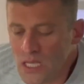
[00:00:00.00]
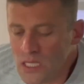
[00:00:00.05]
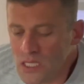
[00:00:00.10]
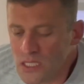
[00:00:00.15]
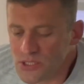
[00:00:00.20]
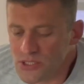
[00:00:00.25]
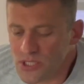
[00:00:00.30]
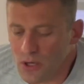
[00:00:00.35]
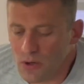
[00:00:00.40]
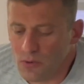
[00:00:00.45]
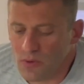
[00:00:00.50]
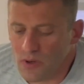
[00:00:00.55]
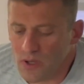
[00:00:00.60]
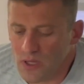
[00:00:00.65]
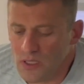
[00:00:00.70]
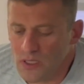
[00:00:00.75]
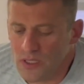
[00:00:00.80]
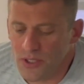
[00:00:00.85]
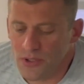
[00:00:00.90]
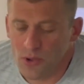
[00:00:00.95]
So
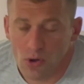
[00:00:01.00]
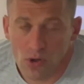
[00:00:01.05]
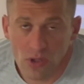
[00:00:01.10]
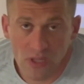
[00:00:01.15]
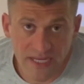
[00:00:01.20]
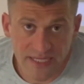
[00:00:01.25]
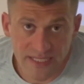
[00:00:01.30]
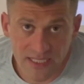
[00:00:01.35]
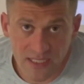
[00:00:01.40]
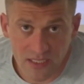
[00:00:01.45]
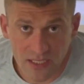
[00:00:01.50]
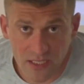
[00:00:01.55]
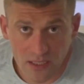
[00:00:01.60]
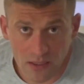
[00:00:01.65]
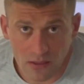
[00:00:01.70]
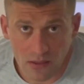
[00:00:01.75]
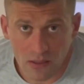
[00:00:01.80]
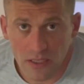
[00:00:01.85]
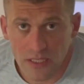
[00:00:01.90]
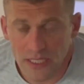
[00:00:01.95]
the whole idea
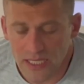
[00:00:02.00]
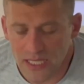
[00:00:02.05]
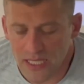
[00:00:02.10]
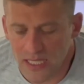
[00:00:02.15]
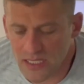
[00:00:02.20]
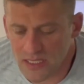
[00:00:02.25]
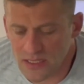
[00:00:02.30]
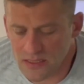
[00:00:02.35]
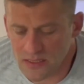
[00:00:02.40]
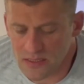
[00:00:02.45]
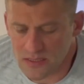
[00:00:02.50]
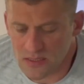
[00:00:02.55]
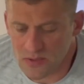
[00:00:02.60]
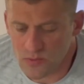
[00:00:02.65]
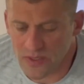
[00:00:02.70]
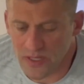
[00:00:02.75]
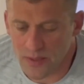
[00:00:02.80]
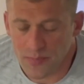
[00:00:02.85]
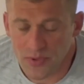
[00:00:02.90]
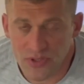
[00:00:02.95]
here is
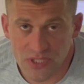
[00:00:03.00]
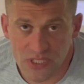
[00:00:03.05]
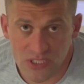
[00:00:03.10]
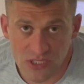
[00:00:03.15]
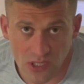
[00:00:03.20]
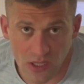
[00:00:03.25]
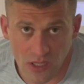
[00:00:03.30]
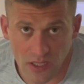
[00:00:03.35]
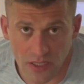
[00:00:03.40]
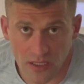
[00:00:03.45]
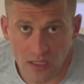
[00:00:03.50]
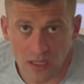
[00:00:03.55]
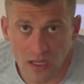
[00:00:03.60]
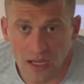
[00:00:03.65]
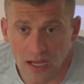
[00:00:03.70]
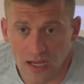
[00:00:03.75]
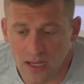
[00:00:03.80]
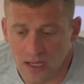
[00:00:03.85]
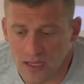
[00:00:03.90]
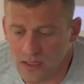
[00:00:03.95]
when I put this on
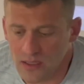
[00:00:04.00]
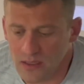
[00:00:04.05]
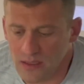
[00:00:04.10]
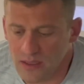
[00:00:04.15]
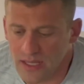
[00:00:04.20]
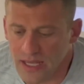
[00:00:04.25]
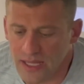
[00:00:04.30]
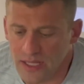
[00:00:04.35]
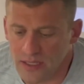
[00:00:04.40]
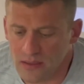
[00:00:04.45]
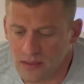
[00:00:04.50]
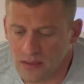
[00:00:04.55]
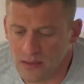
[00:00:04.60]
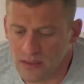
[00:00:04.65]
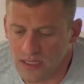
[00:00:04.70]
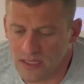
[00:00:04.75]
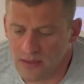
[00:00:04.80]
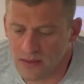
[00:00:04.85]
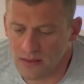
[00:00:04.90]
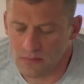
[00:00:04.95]

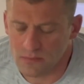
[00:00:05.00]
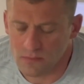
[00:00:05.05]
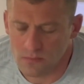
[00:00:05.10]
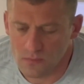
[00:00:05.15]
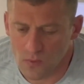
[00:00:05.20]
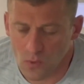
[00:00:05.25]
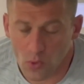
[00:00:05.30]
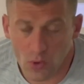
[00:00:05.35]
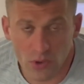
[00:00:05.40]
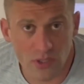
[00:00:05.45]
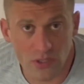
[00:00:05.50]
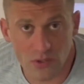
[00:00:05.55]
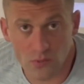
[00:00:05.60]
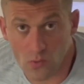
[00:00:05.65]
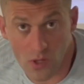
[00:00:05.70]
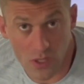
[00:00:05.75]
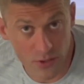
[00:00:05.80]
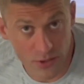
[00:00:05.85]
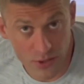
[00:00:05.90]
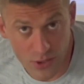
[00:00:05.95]
and oil and
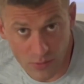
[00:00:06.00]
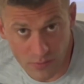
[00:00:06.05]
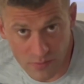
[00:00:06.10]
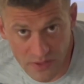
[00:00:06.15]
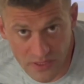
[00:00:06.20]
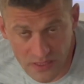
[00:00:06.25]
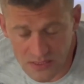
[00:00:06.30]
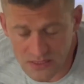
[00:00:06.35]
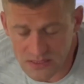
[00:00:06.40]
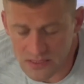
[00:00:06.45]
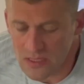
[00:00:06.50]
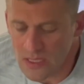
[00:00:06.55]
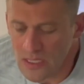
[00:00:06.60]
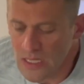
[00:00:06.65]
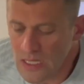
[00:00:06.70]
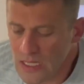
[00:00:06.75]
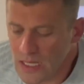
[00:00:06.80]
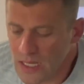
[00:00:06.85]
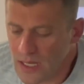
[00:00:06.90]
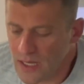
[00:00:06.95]
water don't mix,
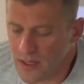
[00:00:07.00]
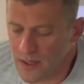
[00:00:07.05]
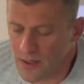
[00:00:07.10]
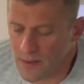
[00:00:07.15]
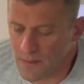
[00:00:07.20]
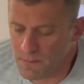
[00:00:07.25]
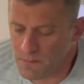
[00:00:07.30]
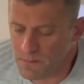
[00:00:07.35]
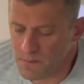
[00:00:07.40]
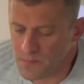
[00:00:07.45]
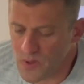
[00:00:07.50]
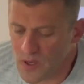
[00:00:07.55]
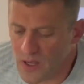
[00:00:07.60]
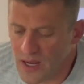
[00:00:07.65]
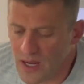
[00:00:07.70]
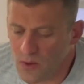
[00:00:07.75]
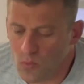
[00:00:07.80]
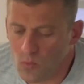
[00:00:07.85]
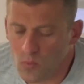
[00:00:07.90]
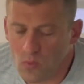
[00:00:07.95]

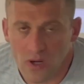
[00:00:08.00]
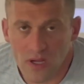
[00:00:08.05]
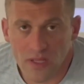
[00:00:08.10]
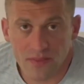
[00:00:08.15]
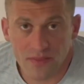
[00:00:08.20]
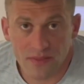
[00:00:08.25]
I want